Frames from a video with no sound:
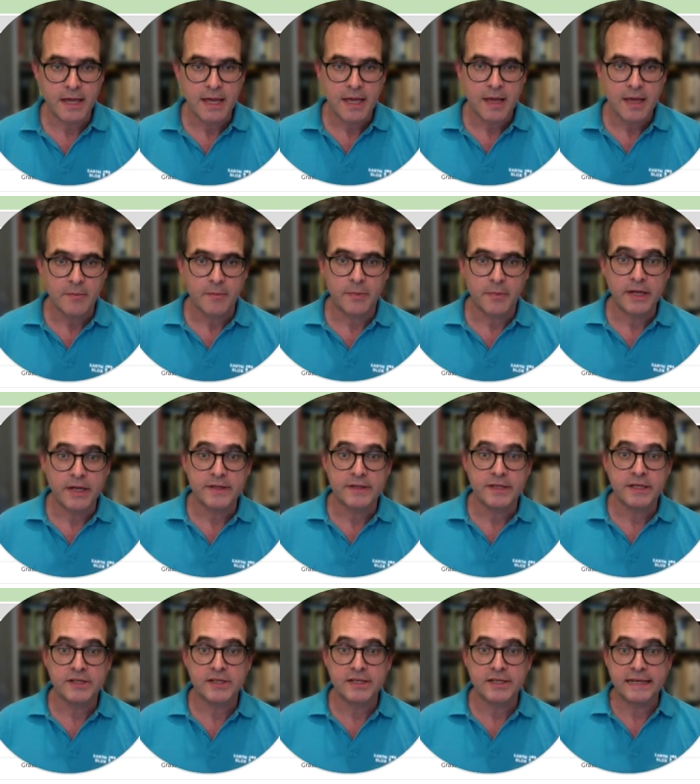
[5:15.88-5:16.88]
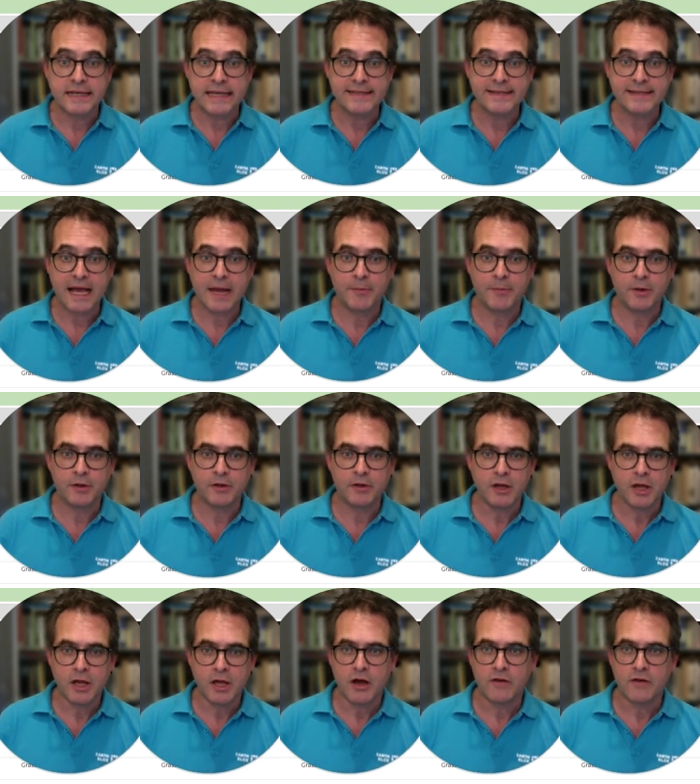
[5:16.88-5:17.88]
But it's this as an example
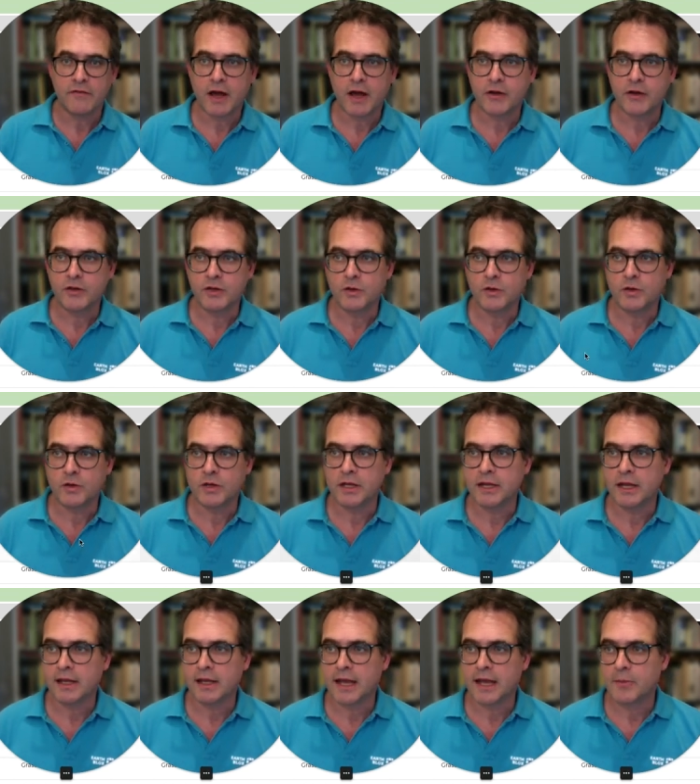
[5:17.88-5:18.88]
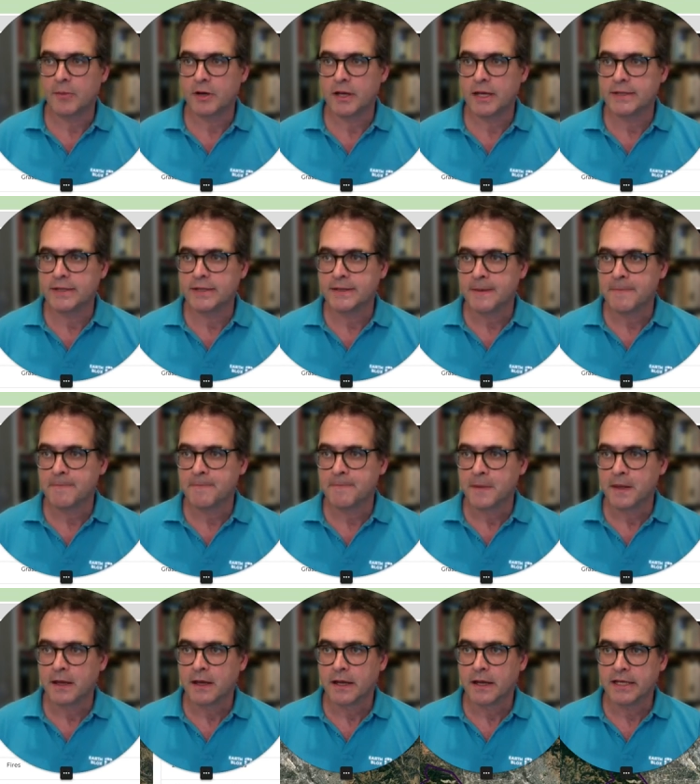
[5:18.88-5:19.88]
of how you can elaborate
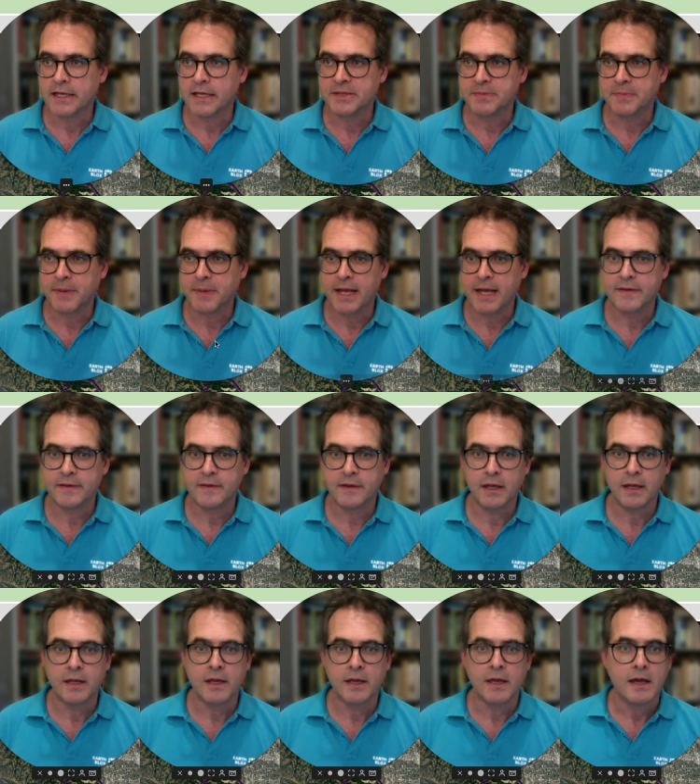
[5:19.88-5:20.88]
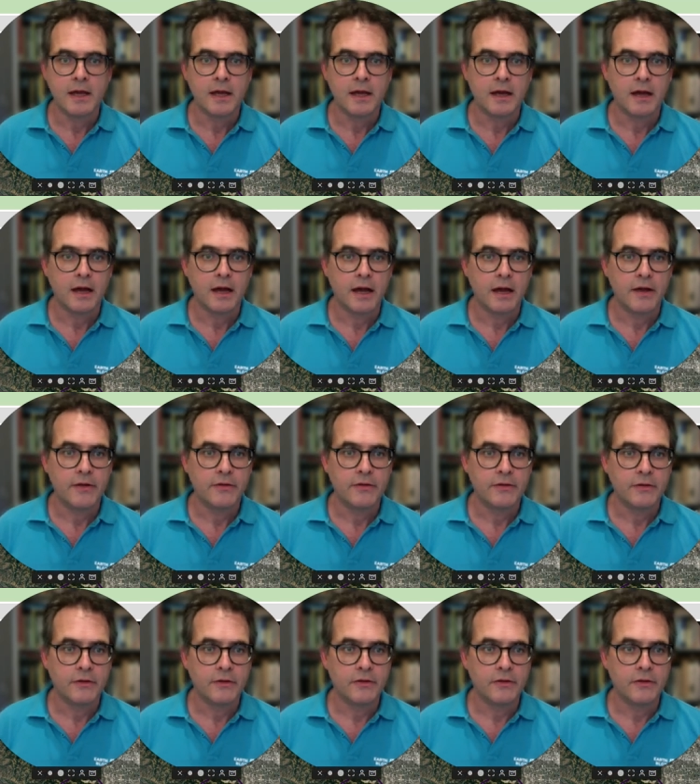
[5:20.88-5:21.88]
and expand the
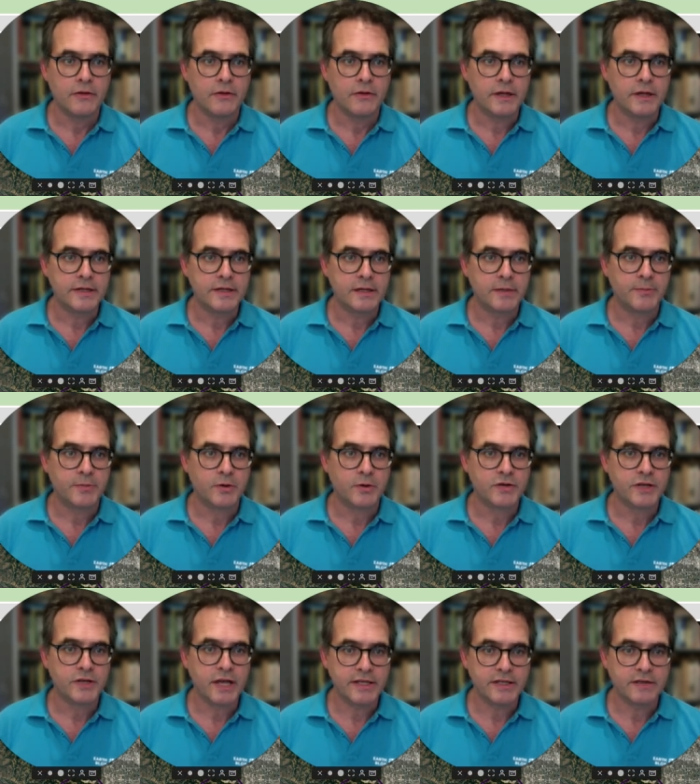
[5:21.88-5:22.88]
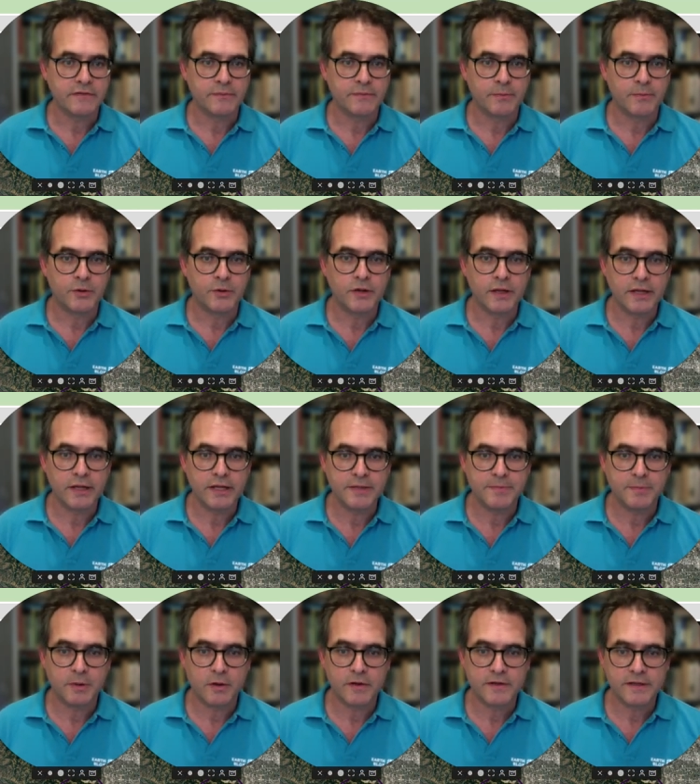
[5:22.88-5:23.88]
this process of putting these
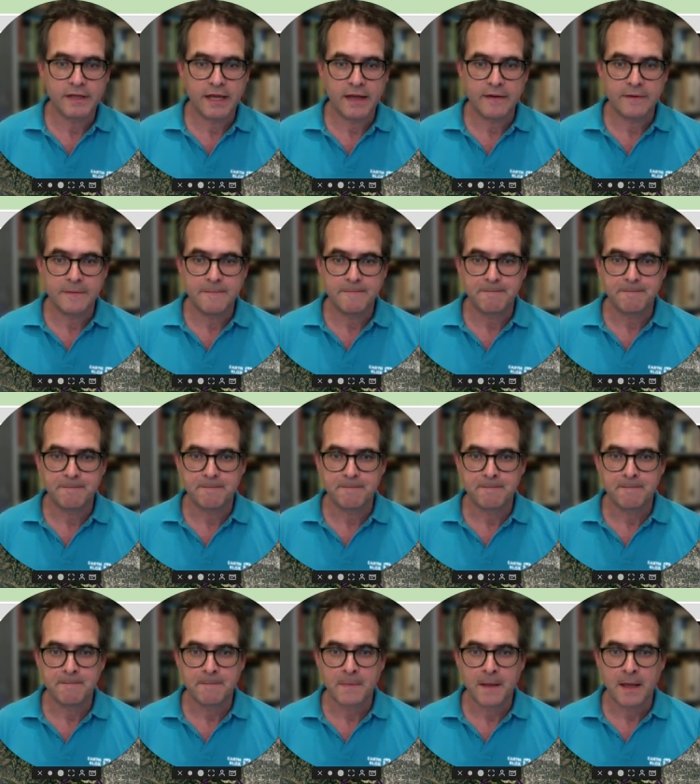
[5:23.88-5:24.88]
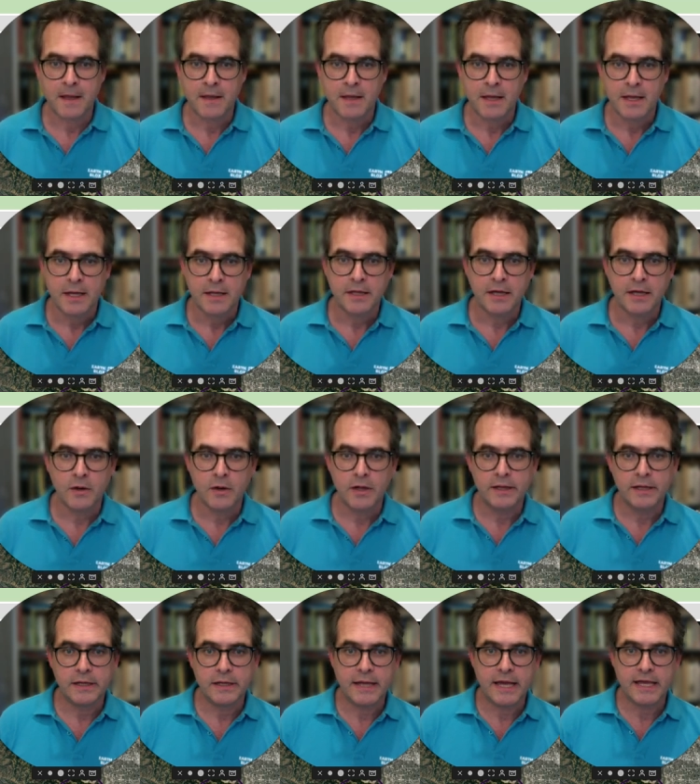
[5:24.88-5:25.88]
blocks together. Now, in
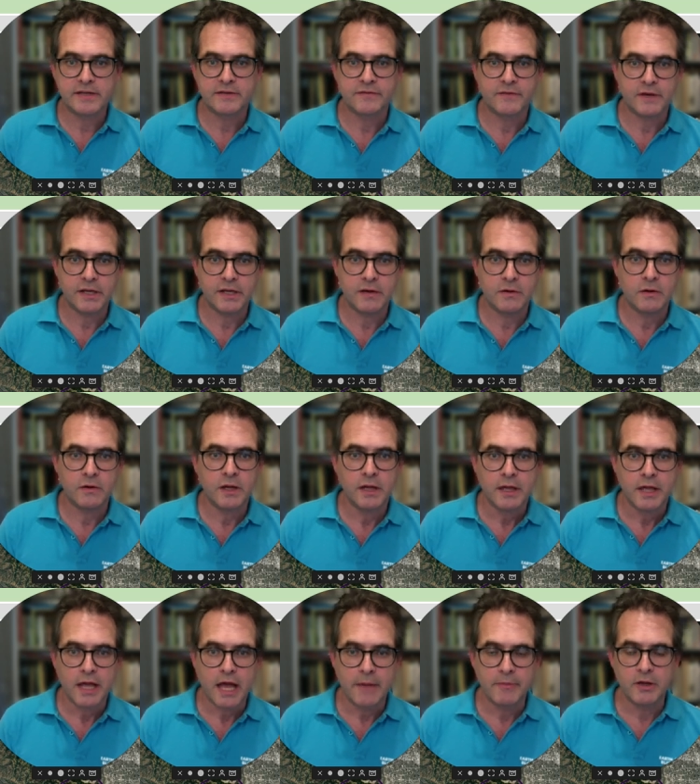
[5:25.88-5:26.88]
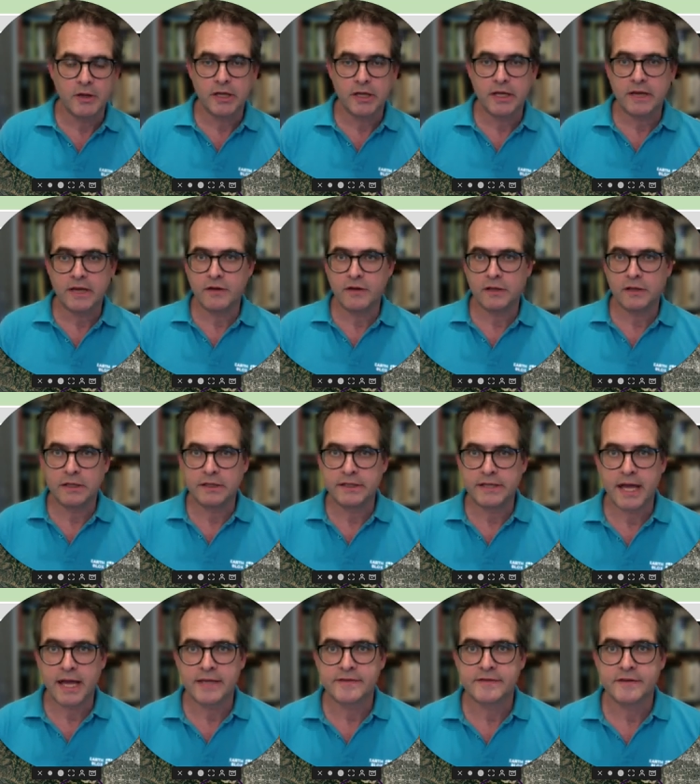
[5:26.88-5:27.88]
the next video, I'm going to give you a little
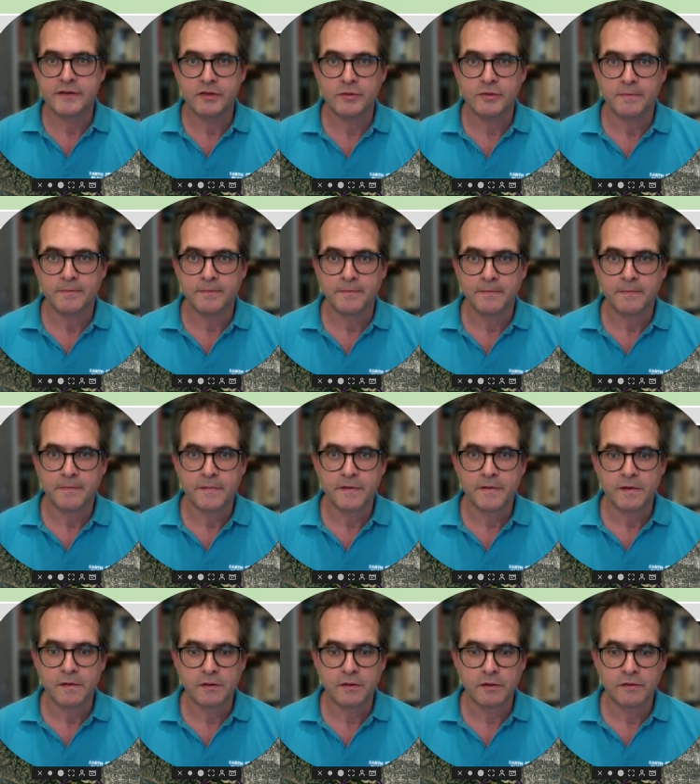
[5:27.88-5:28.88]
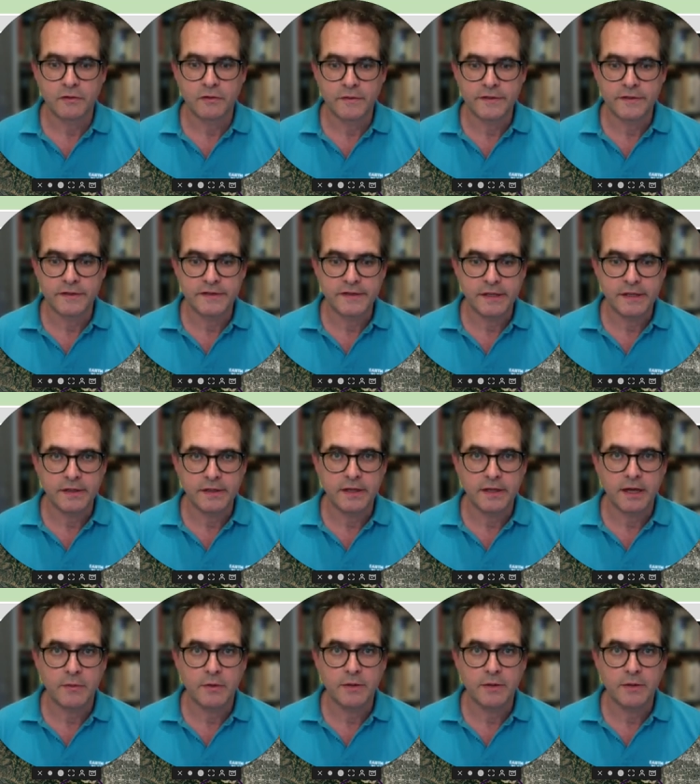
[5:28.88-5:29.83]
task to do. So I look forward to seeing you in that one.